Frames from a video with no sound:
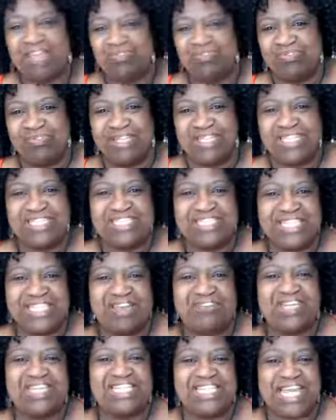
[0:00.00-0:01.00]
every
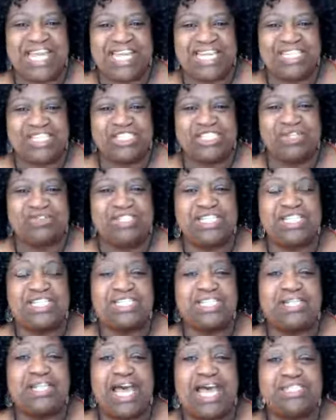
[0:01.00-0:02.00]
7 days. So
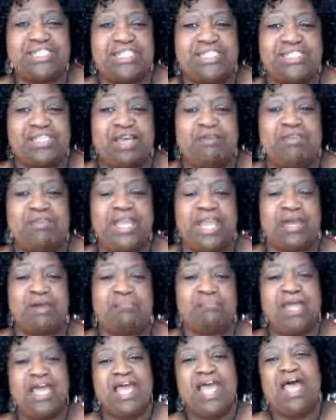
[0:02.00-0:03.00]
this class is coming
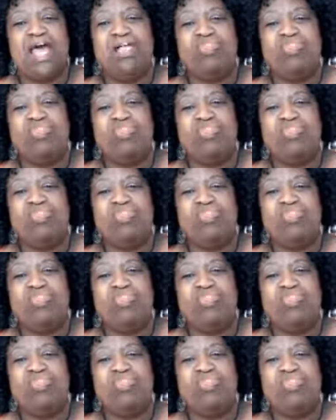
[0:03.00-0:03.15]
up.